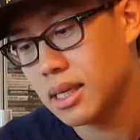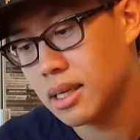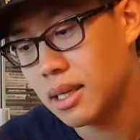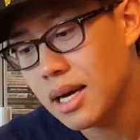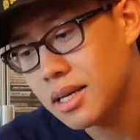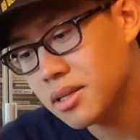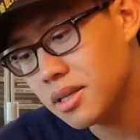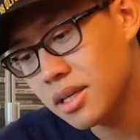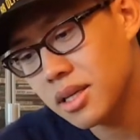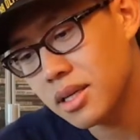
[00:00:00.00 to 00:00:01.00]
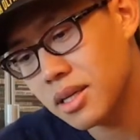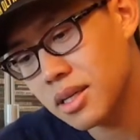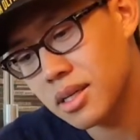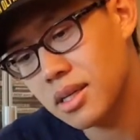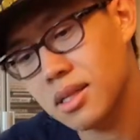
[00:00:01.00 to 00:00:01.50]
Lastly,
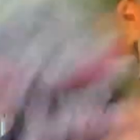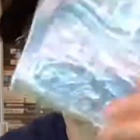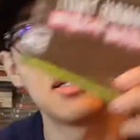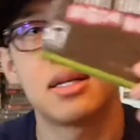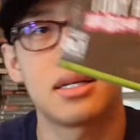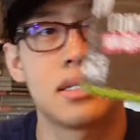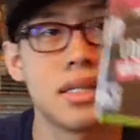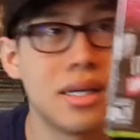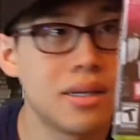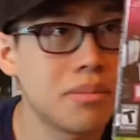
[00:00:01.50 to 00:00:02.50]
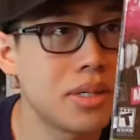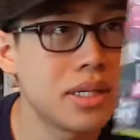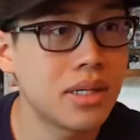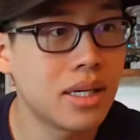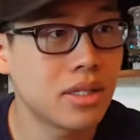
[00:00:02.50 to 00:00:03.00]
like I said, I don't play
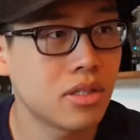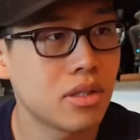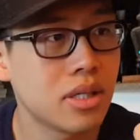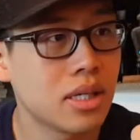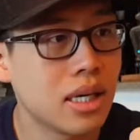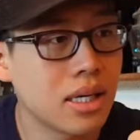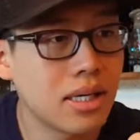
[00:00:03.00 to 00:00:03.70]
a lot of Tony Hawk